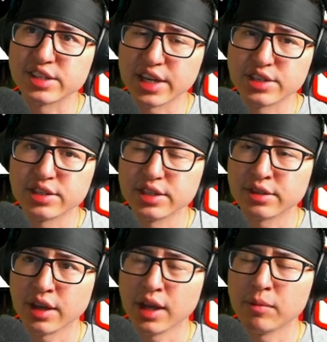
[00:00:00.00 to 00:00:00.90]
stage in
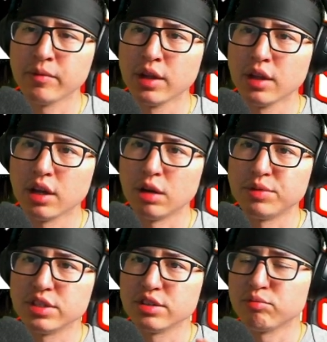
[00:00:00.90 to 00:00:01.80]
this game up
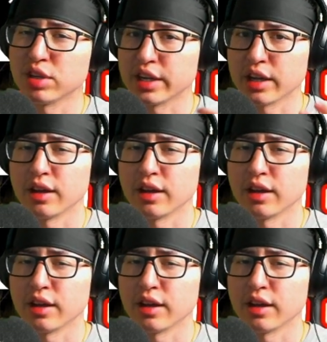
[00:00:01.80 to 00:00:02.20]
until playing